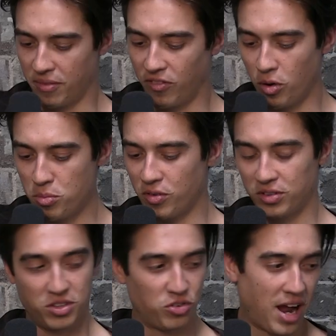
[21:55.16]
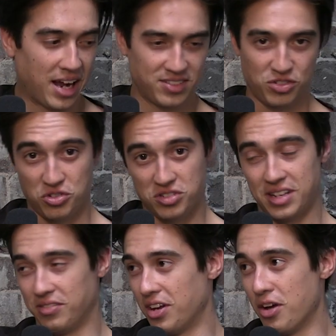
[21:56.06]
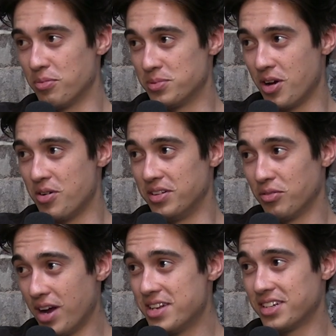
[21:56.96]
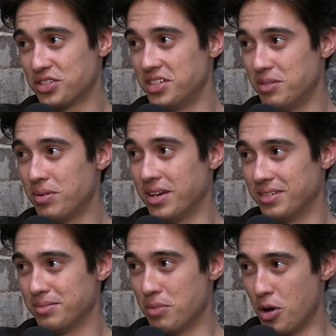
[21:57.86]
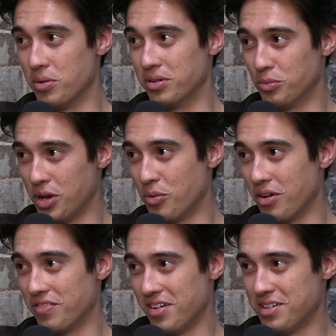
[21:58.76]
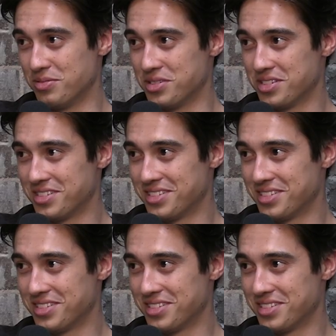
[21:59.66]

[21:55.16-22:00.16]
Before we move on to the Dragons, we just received a note from Tony. The Raiders actually did beat Melbourne week one of finals